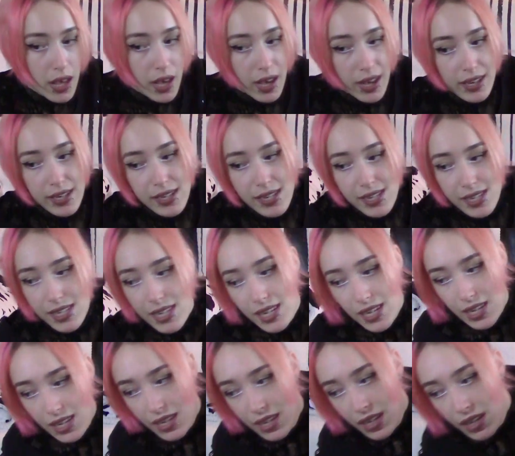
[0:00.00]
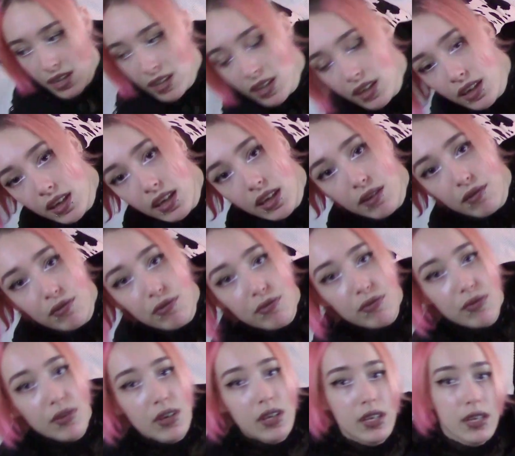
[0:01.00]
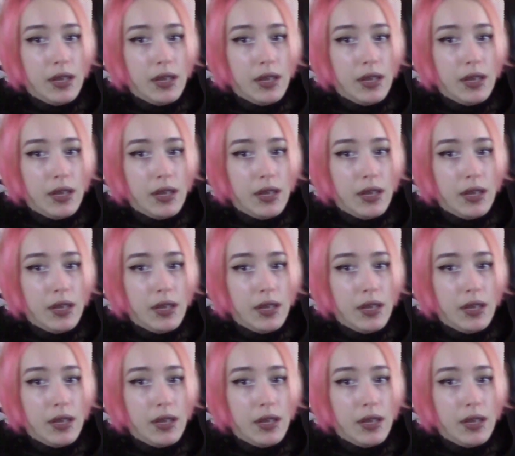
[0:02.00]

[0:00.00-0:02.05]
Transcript: and see if...